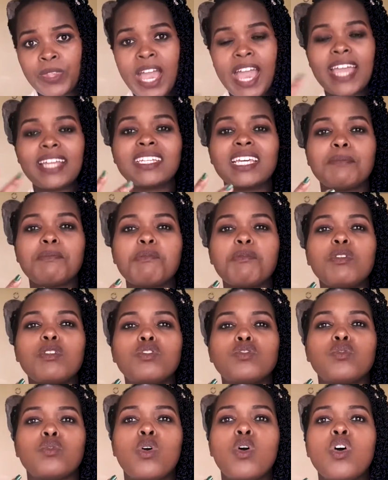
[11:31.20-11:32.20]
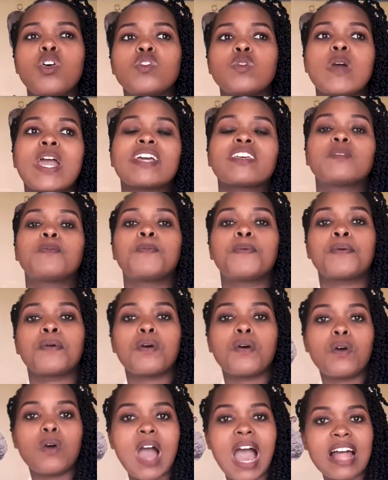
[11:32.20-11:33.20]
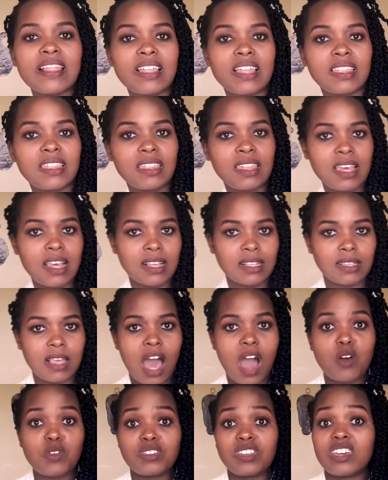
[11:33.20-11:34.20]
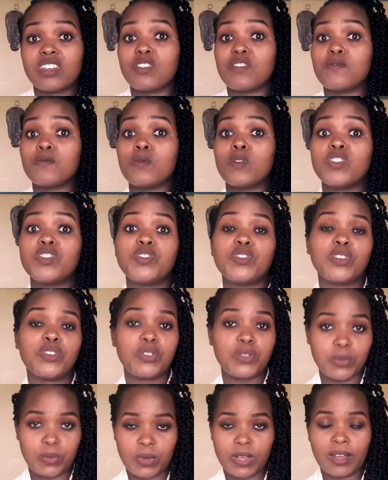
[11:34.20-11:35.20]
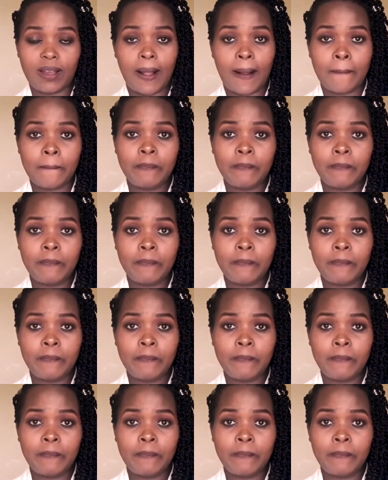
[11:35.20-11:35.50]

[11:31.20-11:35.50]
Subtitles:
It can be able to explore other things outside of what you're doing.